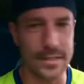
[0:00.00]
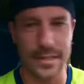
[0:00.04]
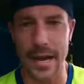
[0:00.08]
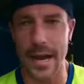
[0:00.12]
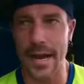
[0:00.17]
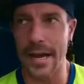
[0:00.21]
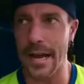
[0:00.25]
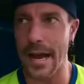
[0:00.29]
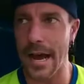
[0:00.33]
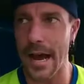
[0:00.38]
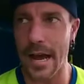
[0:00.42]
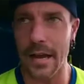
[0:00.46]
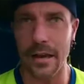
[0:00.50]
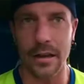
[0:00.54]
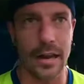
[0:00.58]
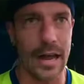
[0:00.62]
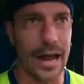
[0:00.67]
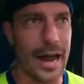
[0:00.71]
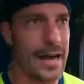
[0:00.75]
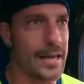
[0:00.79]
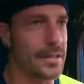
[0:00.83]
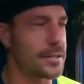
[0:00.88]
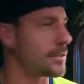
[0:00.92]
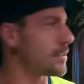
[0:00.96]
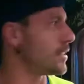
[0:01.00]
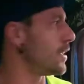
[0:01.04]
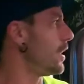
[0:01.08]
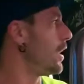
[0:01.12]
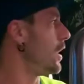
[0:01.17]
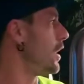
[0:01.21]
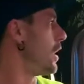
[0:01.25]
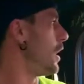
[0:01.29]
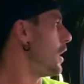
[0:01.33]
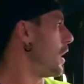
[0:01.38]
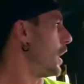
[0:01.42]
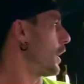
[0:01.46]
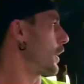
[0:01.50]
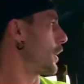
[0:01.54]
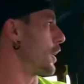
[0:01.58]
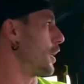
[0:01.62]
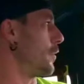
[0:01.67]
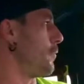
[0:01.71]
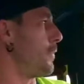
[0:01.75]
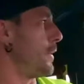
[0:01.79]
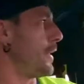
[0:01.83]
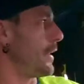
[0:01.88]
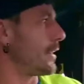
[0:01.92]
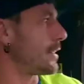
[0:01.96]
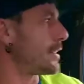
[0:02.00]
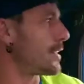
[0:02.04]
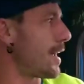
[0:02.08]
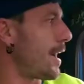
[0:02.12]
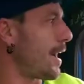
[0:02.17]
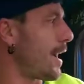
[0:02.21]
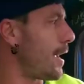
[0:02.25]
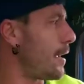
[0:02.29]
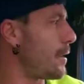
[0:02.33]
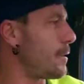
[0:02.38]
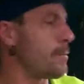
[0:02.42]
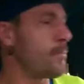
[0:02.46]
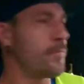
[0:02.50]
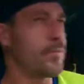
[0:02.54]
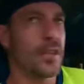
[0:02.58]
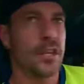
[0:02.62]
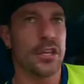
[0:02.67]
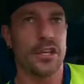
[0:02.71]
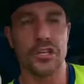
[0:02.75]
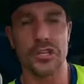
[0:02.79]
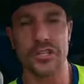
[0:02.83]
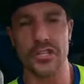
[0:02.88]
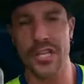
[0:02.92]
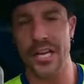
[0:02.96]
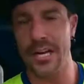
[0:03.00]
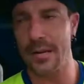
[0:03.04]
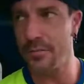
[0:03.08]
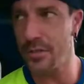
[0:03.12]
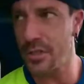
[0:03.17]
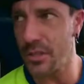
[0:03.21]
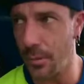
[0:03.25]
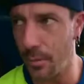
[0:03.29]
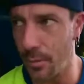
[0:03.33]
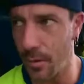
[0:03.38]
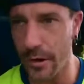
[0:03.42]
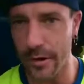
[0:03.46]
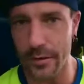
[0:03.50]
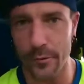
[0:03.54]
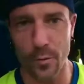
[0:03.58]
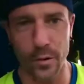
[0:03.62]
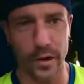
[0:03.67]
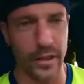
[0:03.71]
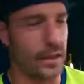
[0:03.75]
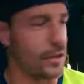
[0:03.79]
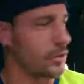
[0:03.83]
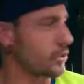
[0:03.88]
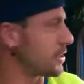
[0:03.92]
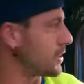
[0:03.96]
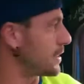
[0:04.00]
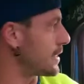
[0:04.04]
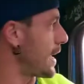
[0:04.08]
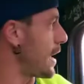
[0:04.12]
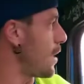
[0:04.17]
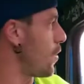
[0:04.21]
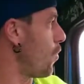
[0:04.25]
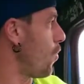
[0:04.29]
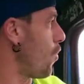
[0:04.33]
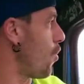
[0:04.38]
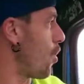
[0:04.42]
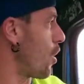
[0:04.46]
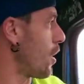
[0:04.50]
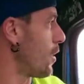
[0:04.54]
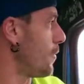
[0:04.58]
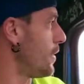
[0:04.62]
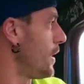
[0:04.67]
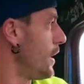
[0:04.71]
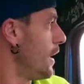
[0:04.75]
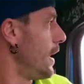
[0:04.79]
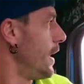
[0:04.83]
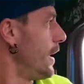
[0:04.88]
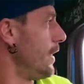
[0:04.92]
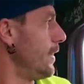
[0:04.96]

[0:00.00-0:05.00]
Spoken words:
I got last a good bit of time. You sit them somewhere where they'll stay warm, and